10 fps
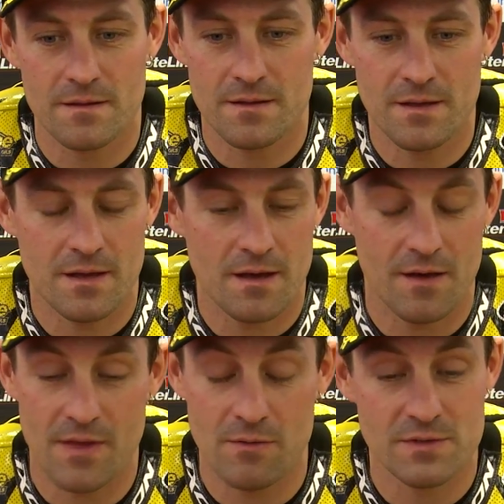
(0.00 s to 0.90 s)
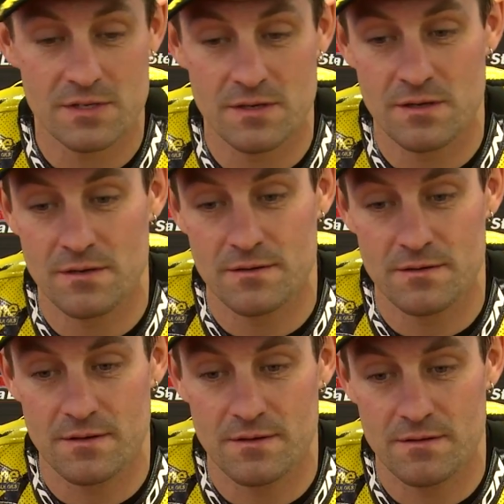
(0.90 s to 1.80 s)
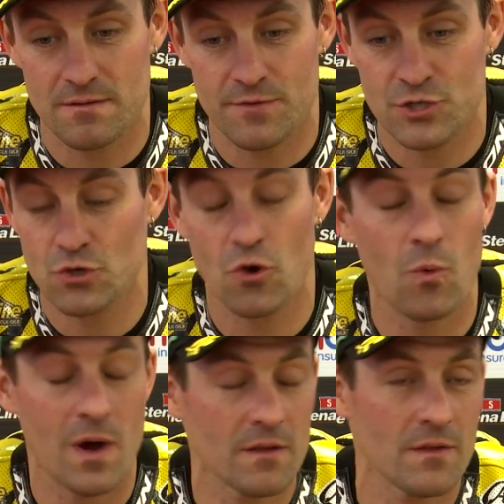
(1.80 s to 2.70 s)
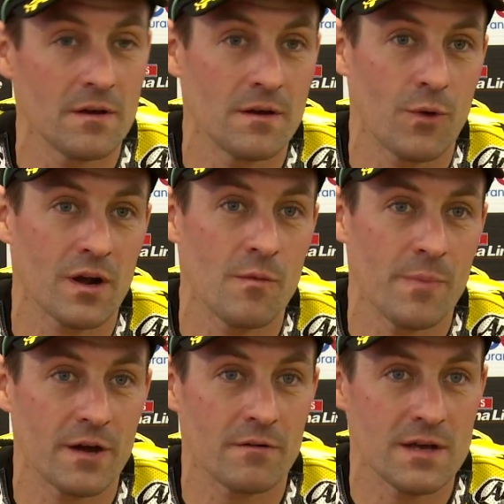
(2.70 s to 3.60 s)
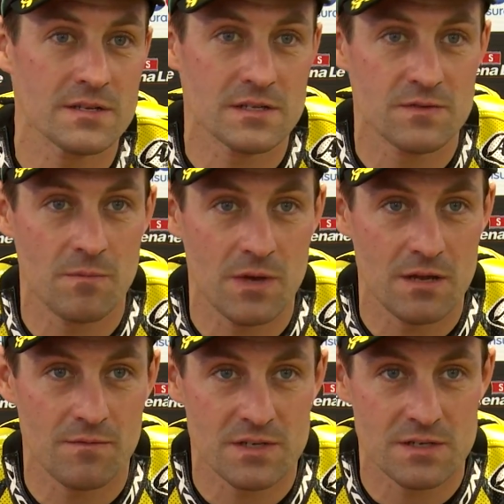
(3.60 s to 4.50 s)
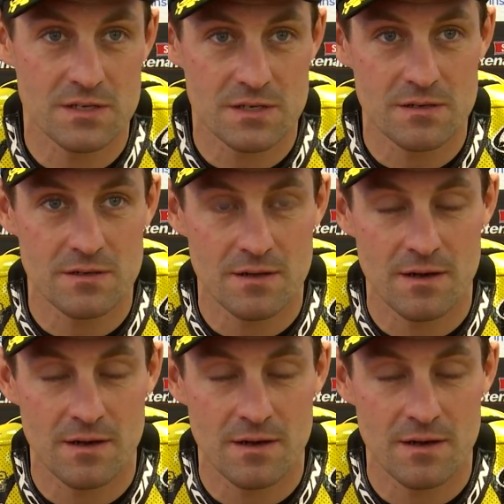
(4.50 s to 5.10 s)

yeah, that was for sure one of the better races for me of the season.